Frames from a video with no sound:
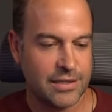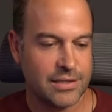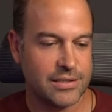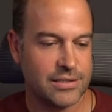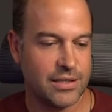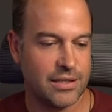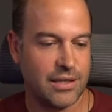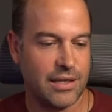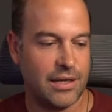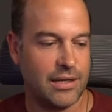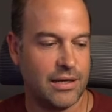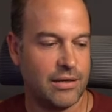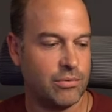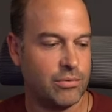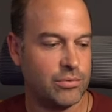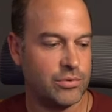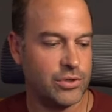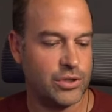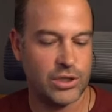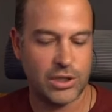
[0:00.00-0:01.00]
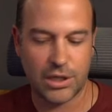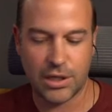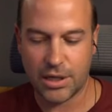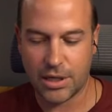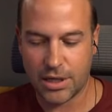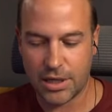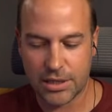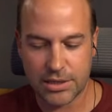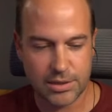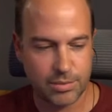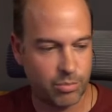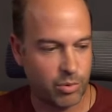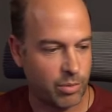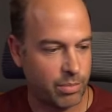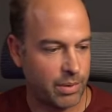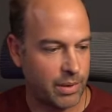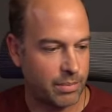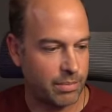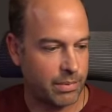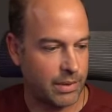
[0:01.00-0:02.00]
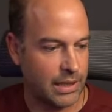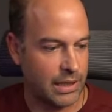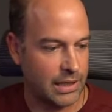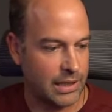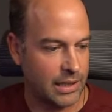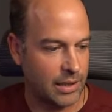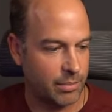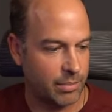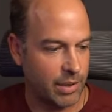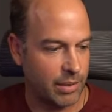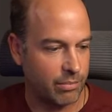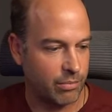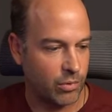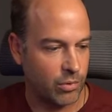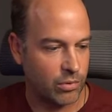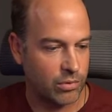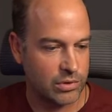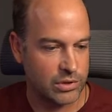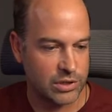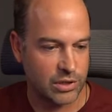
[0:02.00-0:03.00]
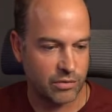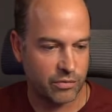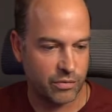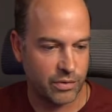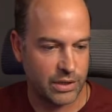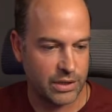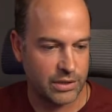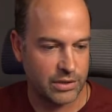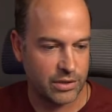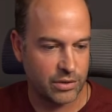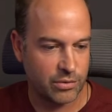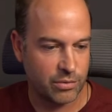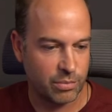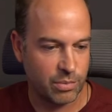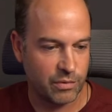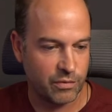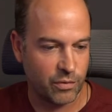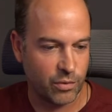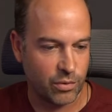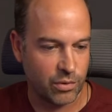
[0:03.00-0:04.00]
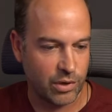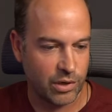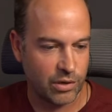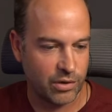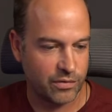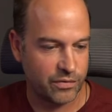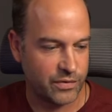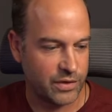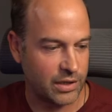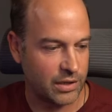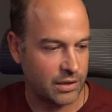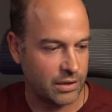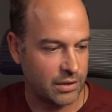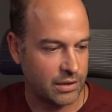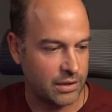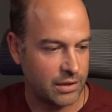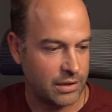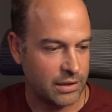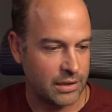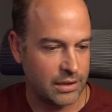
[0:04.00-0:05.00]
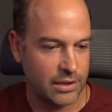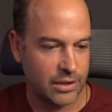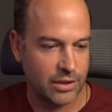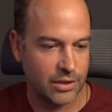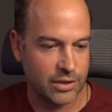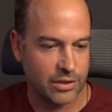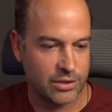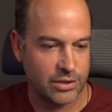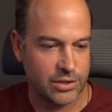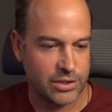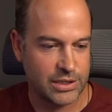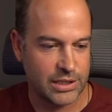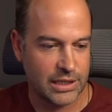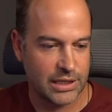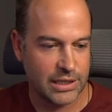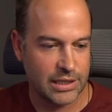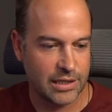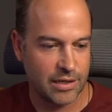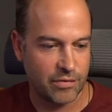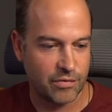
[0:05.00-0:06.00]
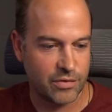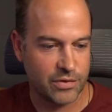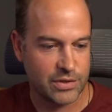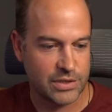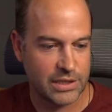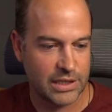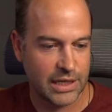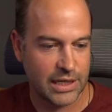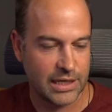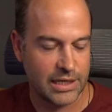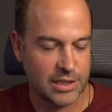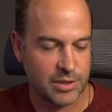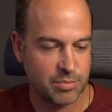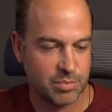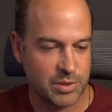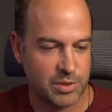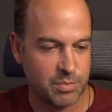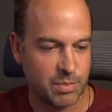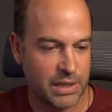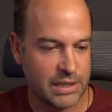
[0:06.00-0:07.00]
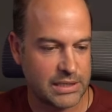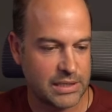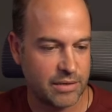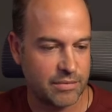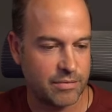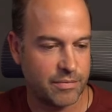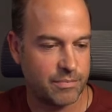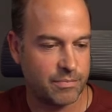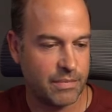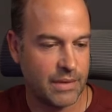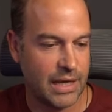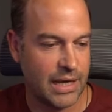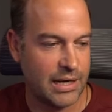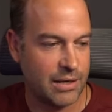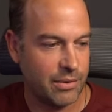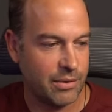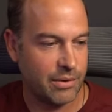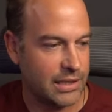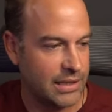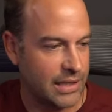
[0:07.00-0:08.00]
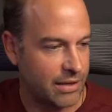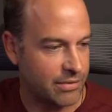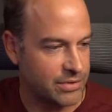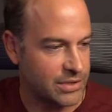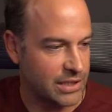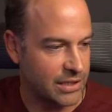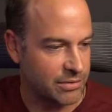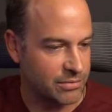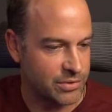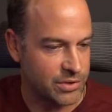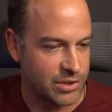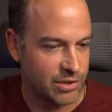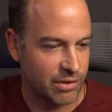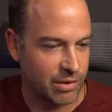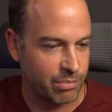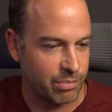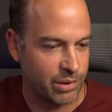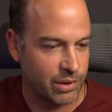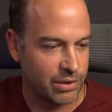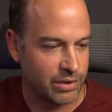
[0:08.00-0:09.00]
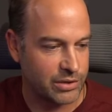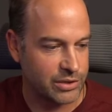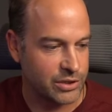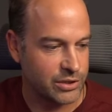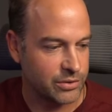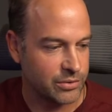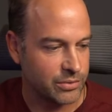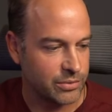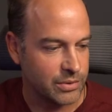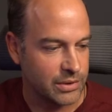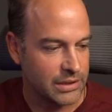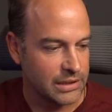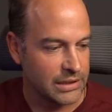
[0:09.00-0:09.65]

so then it will just pop up a little bit more. So if we do before and after, you can just see the difference in its perspective. Anyway, that was a little sidebar to